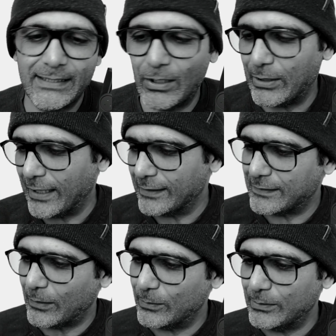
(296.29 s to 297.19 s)
Okay,
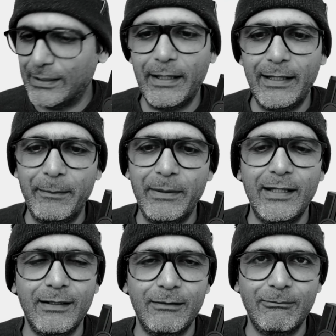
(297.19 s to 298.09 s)
so let
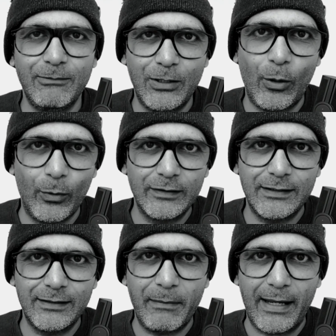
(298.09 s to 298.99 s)
me go on
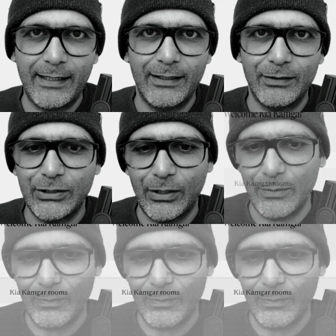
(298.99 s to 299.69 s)
to the Mac and I'll show you